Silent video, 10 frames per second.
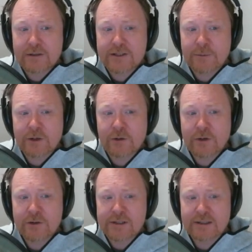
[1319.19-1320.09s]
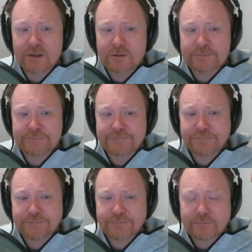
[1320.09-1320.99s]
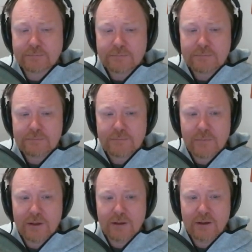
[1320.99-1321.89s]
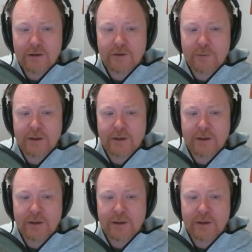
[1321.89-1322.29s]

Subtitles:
someone who knows a little as the